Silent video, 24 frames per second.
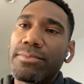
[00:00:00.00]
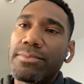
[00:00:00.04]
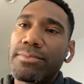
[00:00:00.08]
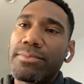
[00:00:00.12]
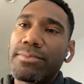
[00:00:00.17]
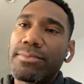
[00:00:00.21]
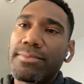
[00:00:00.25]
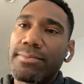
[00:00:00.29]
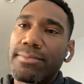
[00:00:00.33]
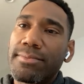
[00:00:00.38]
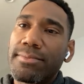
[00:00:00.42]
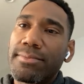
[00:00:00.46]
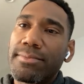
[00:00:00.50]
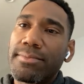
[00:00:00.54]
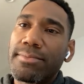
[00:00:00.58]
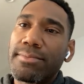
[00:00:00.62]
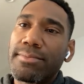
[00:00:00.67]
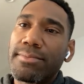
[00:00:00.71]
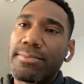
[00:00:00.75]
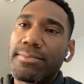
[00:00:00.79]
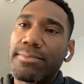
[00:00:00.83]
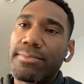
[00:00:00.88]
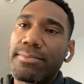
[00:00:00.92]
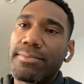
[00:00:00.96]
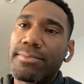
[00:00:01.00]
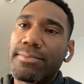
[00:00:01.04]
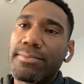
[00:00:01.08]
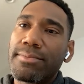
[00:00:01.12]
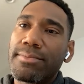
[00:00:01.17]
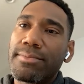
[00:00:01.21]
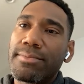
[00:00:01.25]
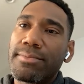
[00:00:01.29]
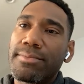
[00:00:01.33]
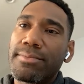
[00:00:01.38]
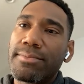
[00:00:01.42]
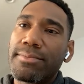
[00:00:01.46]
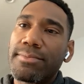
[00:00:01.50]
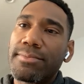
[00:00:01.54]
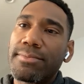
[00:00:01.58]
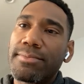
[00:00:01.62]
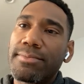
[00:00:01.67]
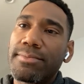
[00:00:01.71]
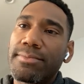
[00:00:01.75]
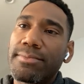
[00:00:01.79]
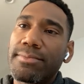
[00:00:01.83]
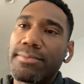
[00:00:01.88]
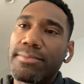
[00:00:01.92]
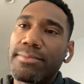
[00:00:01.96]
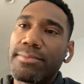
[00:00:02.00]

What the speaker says: (not speaking)